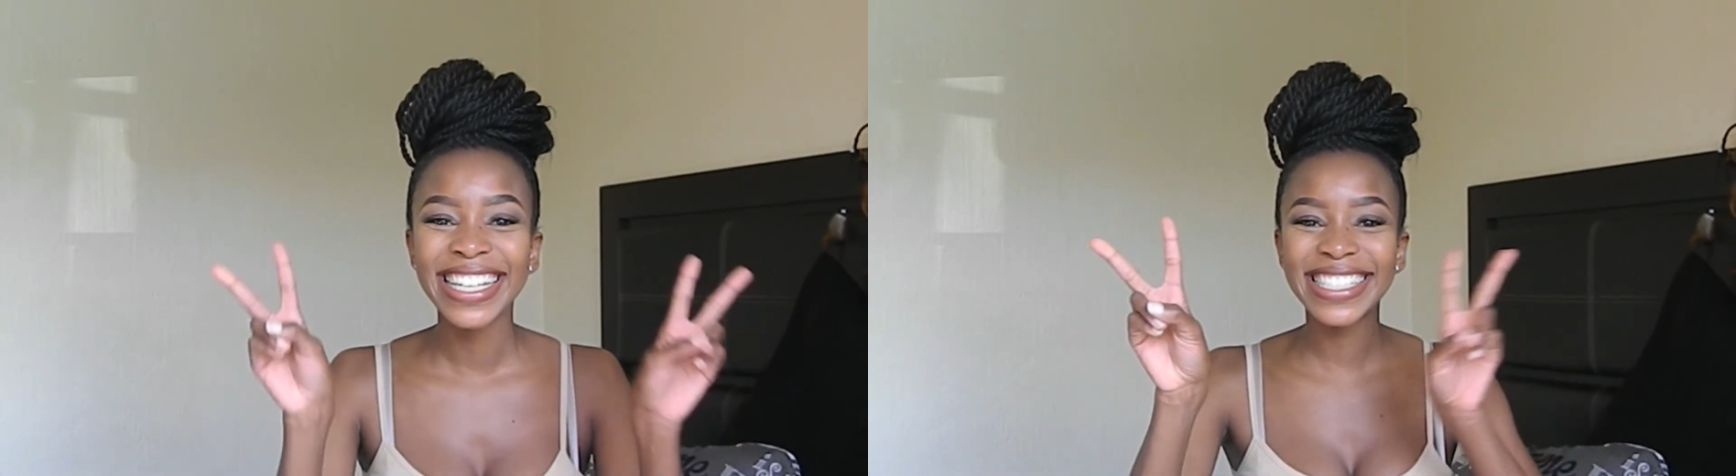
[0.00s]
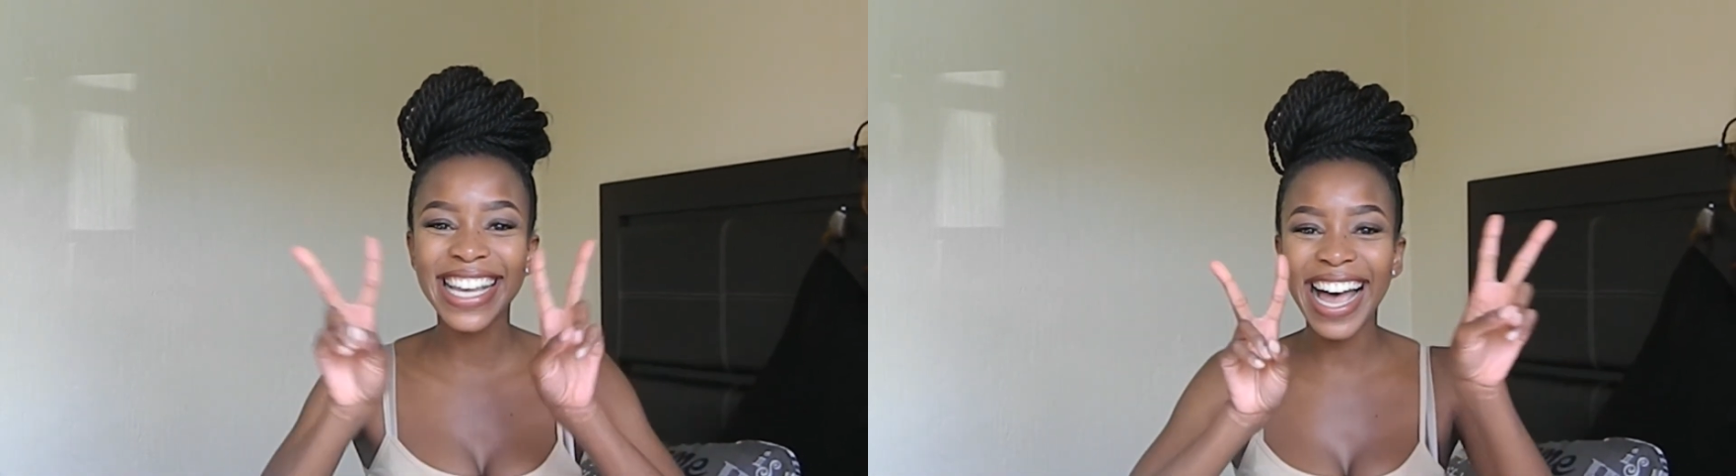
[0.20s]

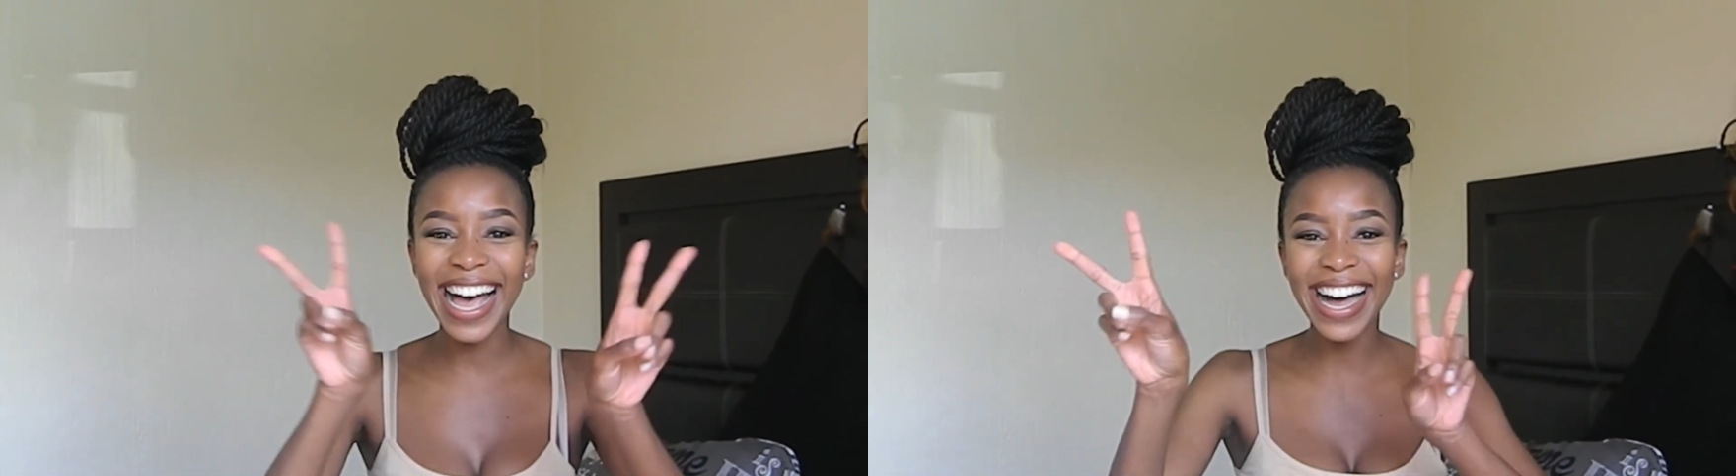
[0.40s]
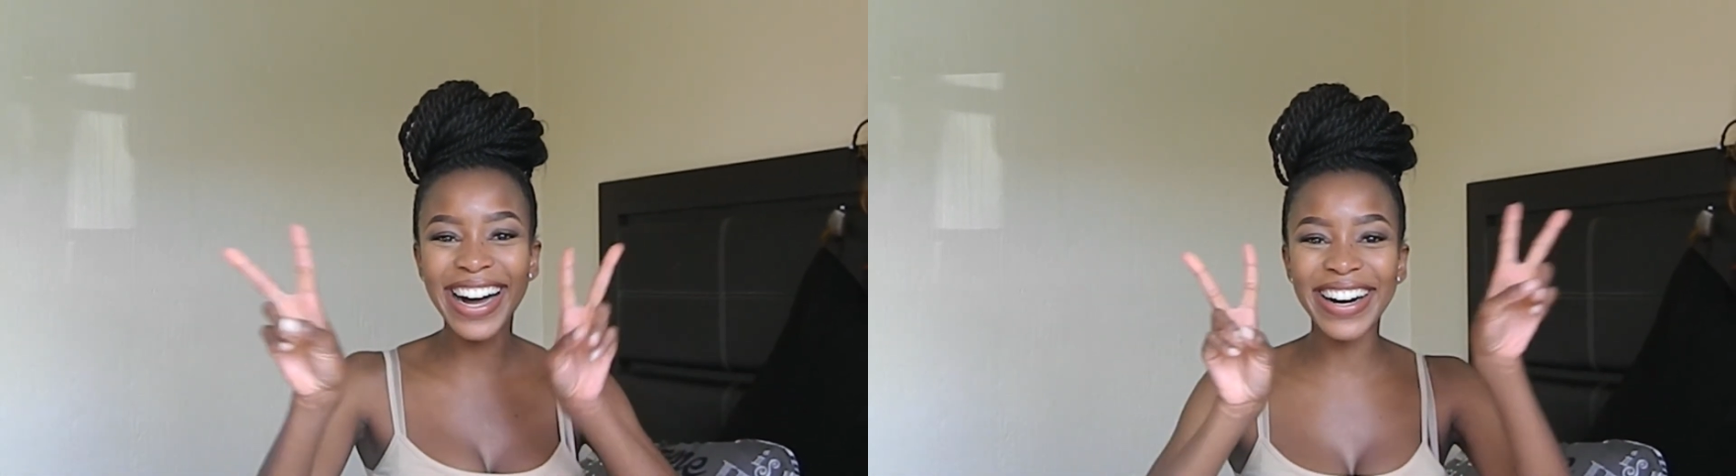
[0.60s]

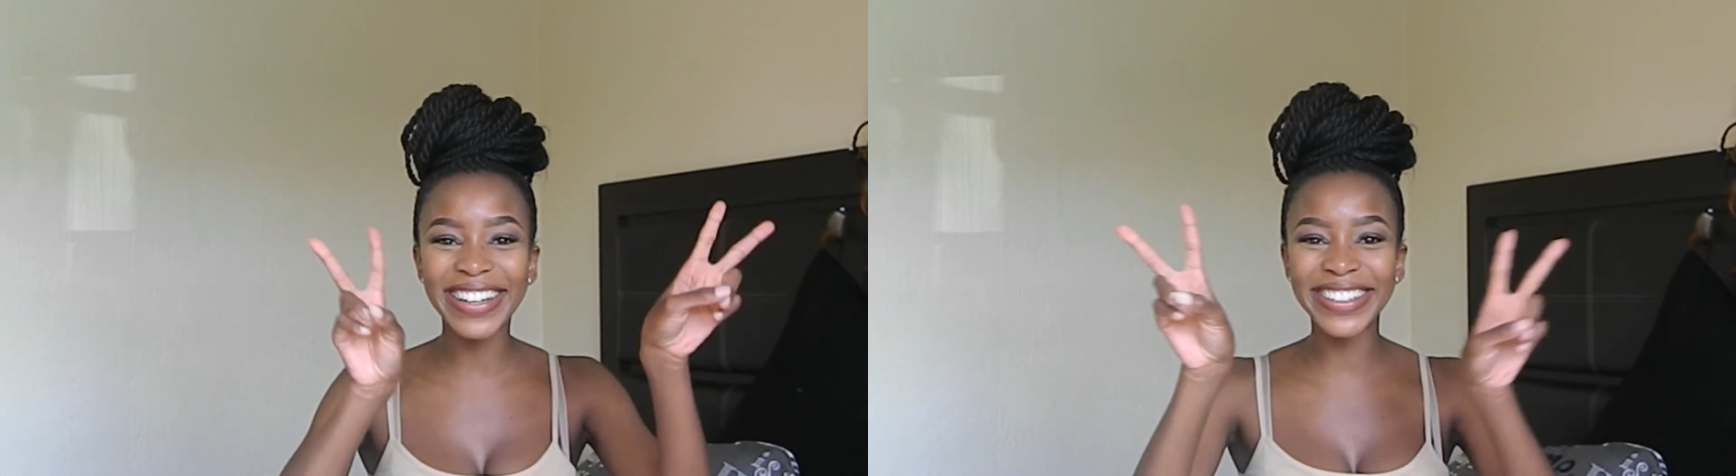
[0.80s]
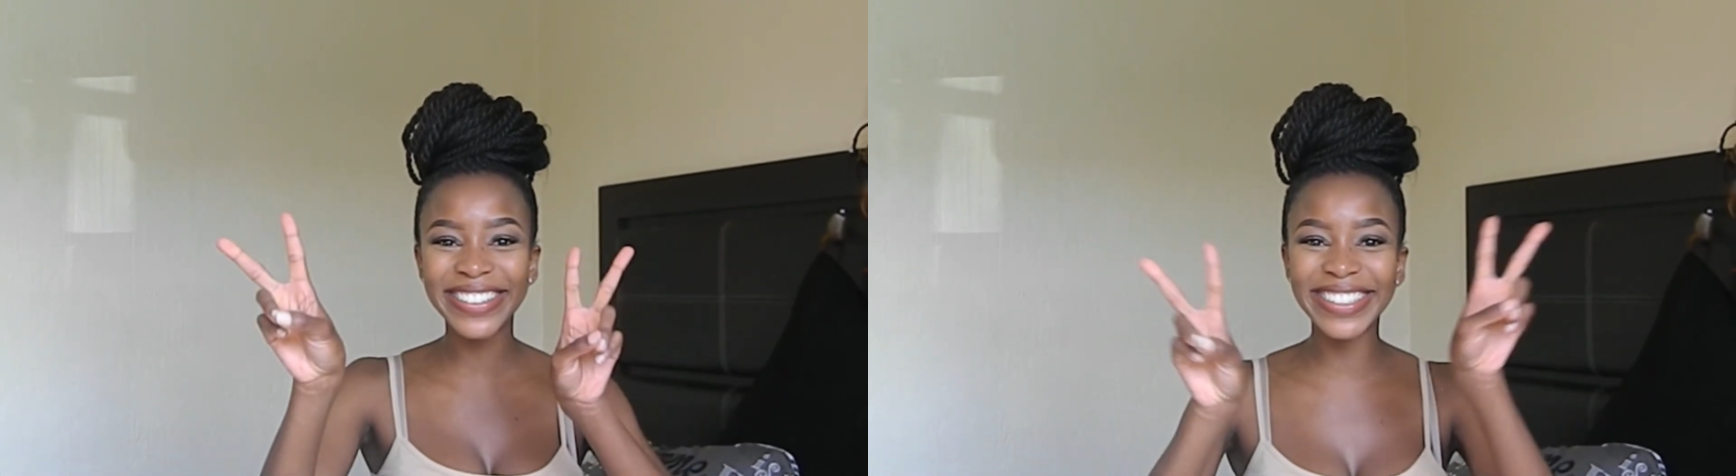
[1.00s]

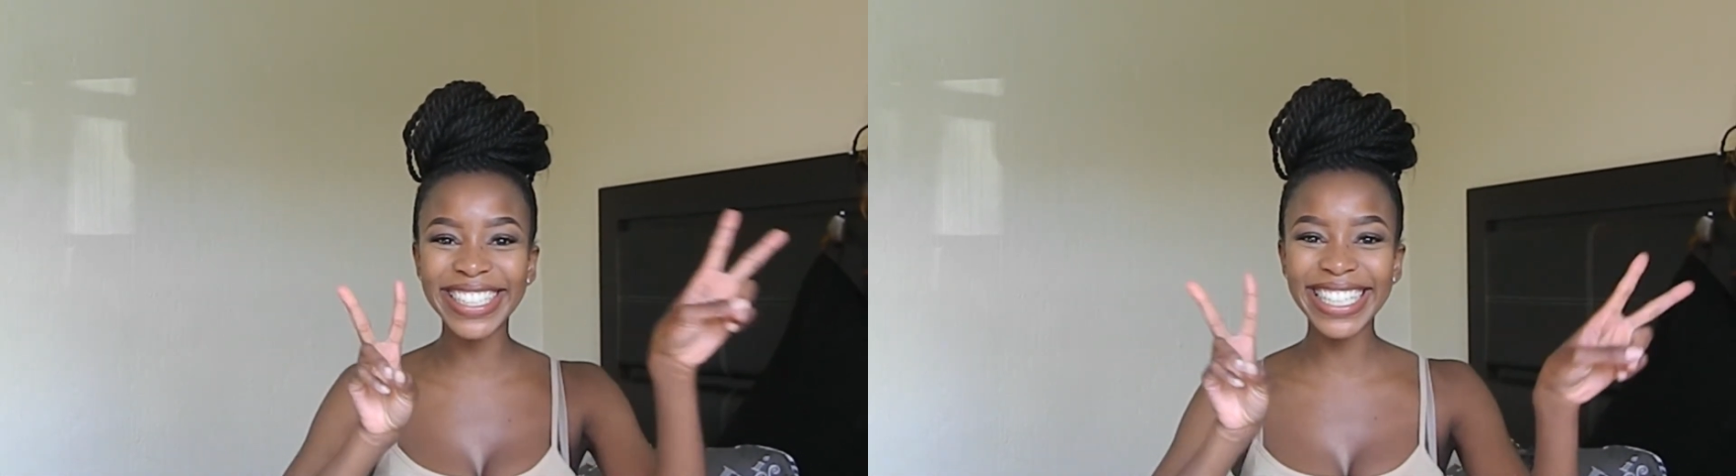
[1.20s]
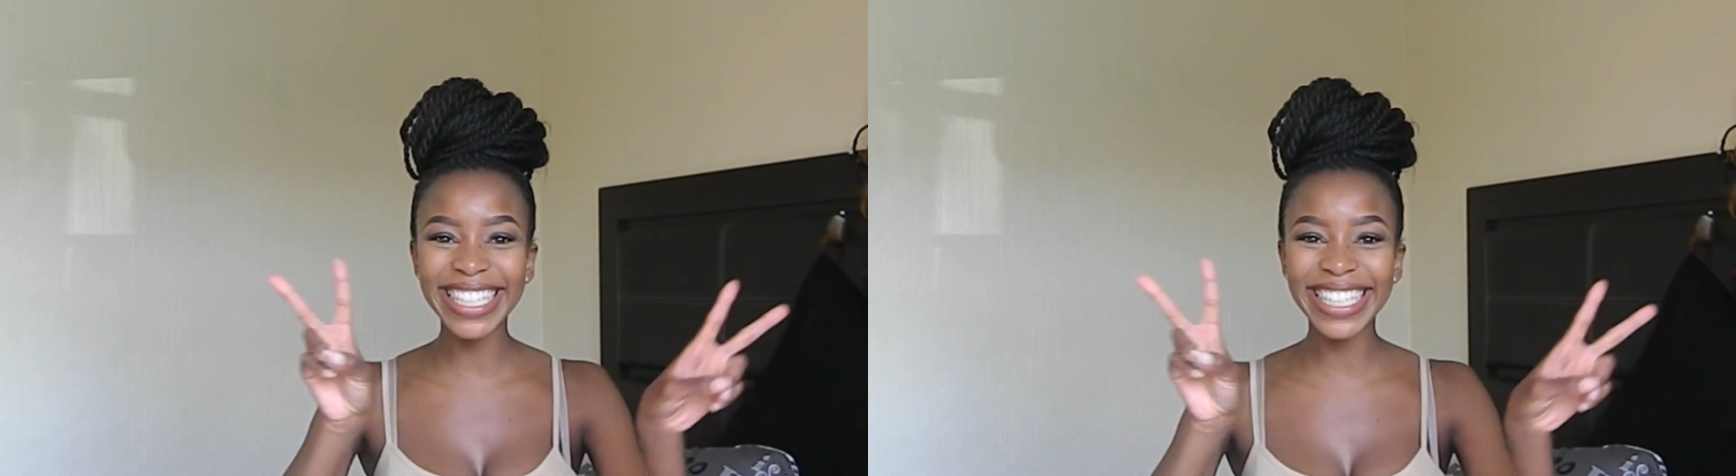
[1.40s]
ciao.